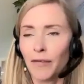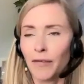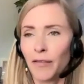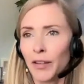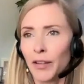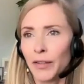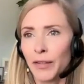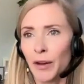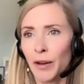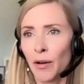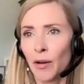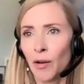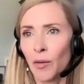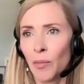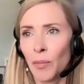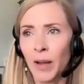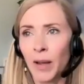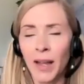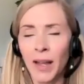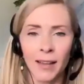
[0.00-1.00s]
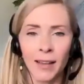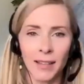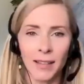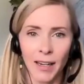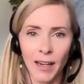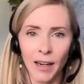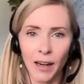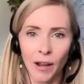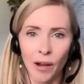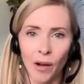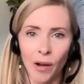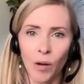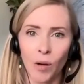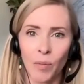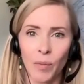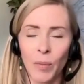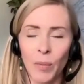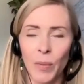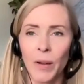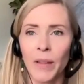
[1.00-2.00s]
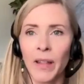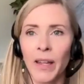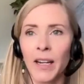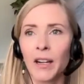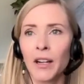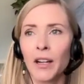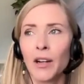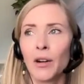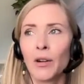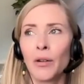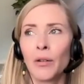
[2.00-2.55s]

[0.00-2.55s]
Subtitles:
false hope, gaslighting hope, but like